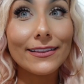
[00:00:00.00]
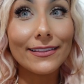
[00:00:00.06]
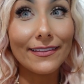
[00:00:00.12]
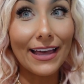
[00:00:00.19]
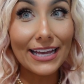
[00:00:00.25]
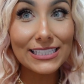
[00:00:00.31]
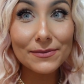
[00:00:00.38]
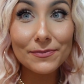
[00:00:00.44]

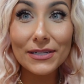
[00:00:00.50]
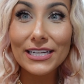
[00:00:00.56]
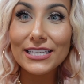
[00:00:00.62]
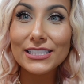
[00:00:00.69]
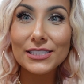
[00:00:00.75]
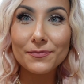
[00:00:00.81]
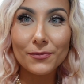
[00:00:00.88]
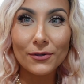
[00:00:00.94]
last
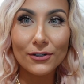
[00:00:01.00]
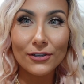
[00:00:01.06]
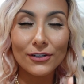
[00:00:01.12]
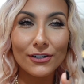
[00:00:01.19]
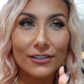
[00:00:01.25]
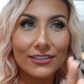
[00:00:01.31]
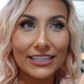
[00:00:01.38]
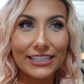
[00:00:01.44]
minute
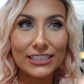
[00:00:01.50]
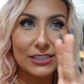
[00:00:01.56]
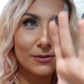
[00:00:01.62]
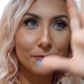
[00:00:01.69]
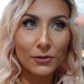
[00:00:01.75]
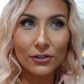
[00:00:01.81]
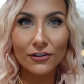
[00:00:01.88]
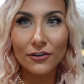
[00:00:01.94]
spur
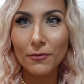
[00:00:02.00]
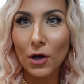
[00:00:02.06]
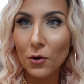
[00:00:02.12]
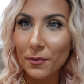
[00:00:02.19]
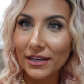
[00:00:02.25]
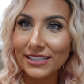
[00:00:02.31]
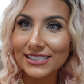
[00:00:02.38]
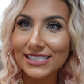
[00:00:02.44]
of the
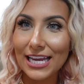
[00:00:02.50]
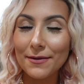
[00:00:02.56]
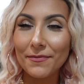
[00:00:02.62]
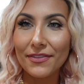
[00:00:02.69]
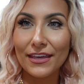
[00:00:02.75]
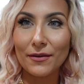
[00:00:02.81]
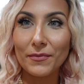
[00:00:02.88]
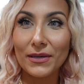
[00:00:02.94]
moment type
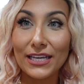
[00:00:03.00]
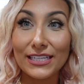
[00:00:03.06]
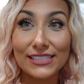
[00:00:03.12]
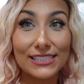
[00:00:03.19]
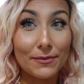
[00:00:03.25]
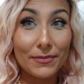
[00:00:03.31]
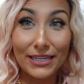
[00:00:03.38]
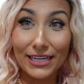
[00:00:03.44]
thing because
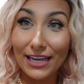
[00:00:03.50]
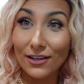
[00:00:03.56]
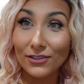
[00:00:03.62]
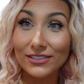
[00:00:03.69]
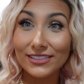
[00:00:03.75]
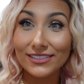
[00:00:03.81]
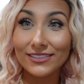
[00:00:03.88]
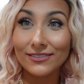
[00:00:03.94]
somebody
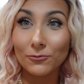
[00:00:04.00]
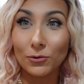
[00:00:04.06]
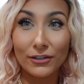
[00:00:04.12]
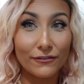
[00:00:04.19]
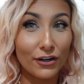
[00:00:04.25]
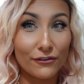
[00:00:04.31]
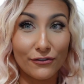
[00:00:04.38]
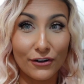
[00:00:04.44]
else, one
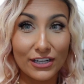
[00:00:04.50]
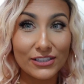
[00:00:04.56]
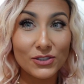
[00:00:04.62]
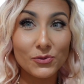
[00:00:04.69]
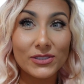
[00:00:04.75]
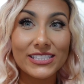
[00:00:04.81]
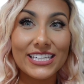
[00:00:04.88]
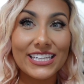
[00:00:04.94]
of our
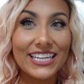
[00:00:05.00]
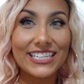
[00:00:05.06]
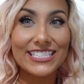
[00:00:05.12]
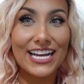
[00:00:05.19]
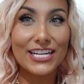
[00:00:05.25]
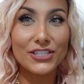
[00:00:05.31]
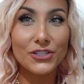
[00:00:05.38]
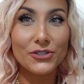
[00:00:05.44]
friends was getting a
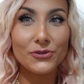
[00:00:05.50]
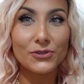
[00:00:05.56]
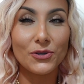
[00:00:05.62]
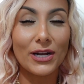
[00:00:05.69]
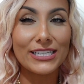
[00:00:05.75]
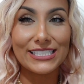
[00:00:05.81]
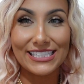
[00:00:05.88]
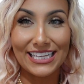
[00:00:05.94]
tattoo, so
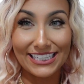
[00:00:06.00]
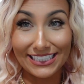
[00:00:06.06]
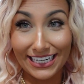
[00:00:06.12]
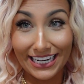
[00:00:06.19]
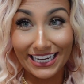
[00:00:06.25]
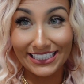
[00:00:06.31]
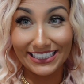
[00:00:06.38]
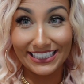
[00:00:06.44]
I decided
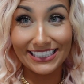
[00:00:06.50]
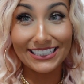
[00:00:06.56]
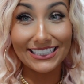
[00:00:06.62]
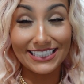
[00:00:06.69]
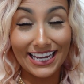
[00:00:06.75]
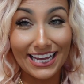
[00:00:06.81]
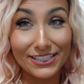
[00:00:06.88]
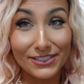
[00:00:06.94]
I needed a
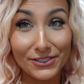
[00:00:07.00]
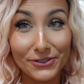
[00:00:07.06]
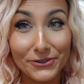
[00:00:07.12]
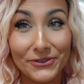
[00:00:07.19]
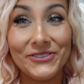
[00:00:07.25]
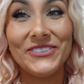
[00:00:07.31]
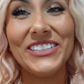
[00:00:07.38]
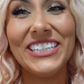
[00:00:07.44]
tattoo.